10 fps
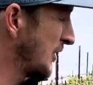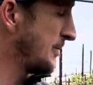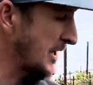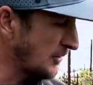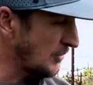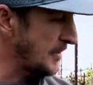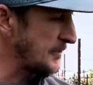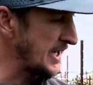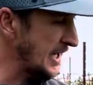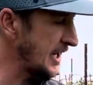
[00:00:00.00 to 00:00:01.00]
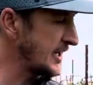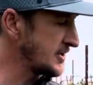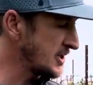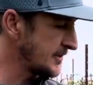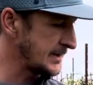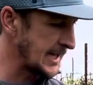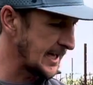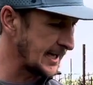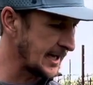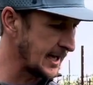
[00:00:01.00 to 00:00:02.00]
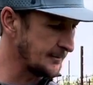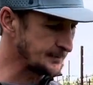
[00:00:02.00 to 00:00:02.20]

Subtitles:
by crimping it and terminating it,